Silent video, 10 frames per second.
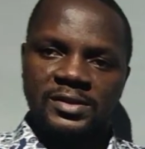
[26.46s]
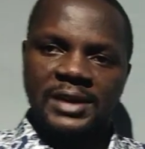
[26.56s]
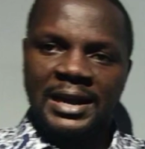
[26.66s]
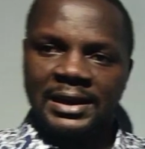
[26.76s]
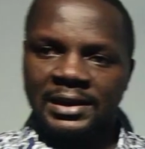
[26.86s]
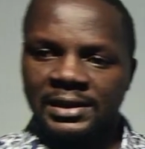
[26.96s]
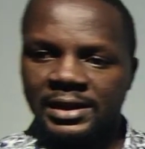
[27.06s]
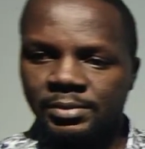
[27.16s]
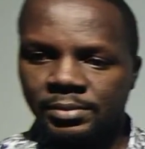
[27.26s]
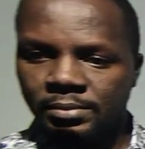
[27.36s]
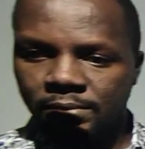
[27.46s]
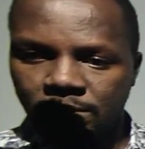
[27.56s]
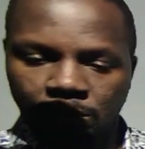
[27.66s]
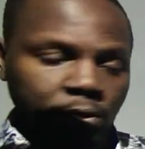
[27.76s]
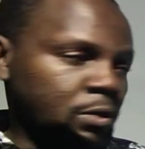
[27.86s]
tackling them
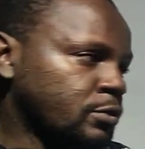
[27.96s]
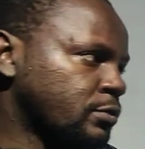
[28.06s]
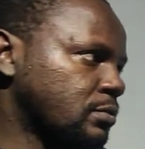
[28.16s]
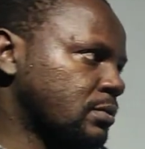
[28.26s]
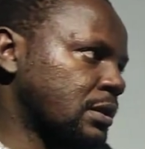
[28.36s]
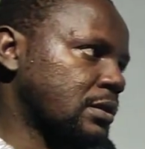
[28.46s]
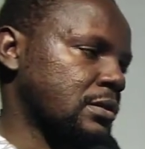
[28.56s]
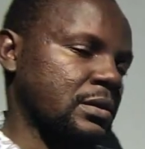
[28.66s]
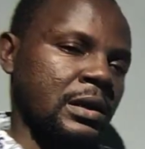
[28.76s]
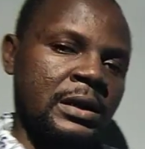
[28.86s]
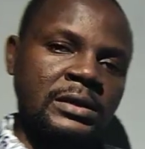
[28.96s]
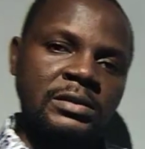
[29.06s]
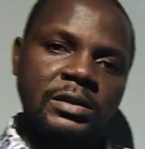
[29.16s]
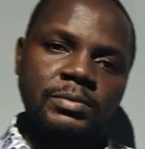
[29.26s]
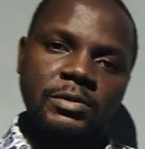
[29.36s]
all
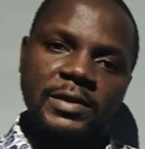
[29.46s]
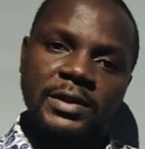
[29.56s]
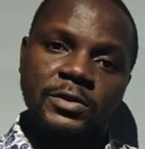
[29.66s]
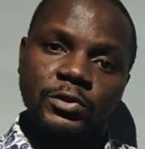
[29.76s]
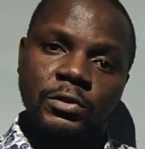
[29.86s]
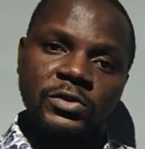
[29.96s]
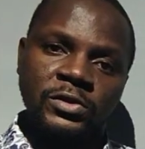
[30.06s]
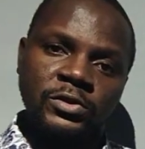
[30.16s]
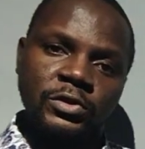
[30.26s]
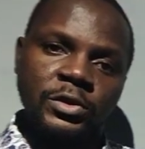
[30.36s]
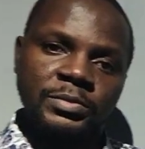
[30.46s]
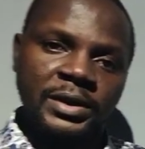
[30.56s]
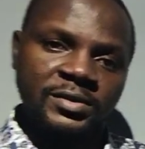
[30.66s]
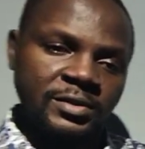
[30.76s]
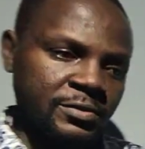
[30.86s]
and providing solutions to the
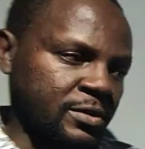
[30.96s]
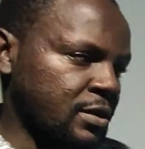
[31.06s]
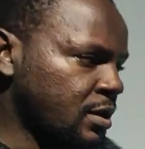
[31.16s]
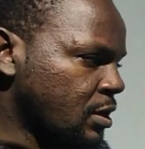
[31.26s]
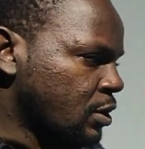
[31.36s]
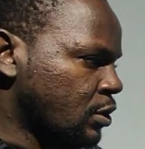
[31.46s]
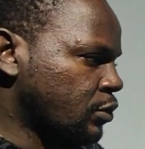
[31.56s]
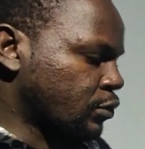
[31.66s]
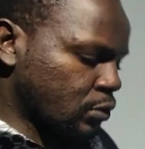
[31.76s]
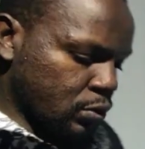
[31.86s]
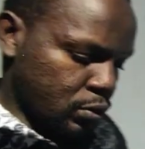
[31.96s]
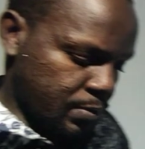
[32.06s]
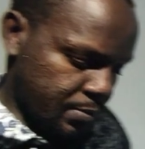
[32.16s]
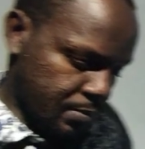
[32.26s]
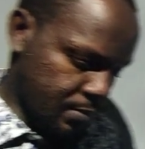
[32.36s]
objectives. So
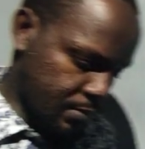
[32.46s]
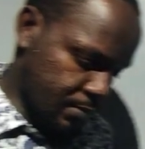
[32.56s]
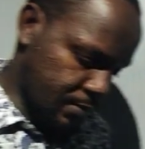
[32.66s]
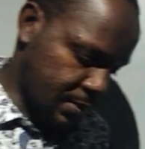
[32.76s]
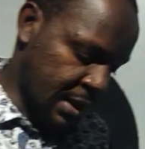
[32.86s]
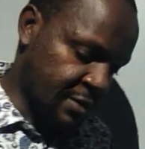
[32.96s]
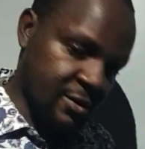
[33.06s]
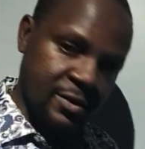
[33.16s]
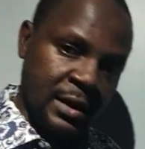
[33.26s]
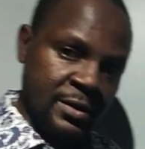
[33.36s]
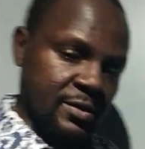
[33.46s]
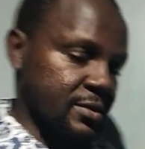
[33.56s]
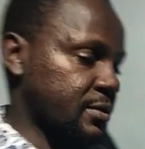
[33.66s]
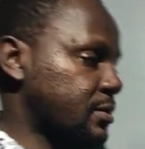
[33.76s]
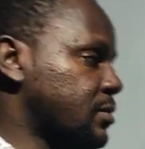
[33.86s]
let's start
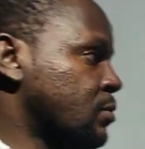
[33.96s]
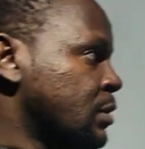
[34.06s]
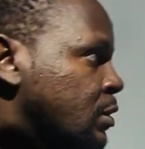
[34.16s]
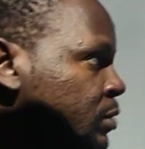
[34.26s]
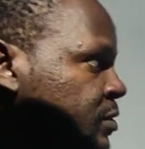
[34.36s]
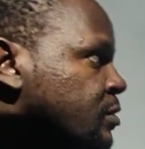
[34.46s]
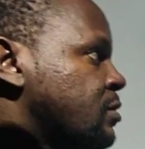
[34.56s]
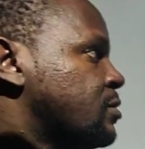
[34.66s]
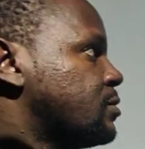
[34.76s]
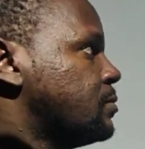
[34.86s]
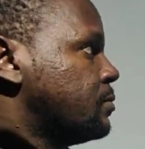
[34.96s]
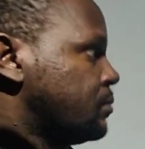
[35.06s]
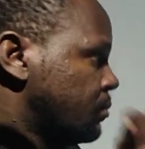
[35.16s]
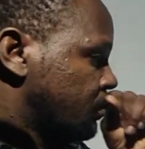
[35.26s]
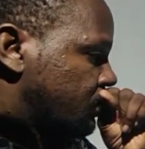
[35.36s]
with the questions.
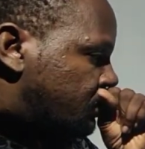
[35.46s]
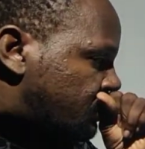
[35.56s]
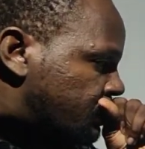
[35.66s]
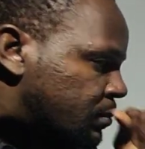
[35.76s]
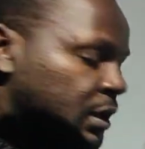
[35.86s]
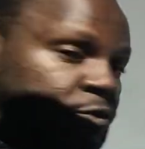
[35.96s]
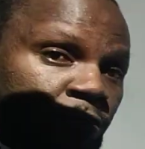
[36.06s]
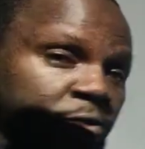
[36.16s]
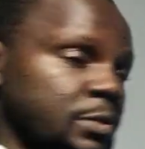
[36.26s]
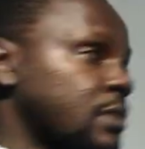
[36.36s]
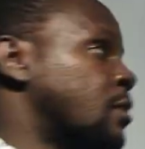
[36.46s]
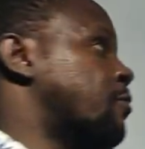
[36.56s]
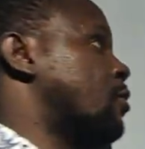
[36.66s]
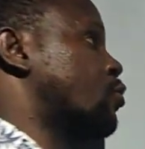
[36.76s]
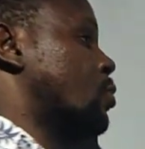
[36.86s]
Excuse me. The
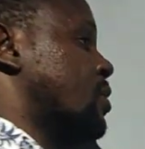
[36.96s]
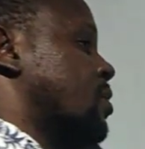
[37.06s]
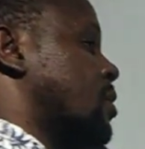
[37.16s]
first one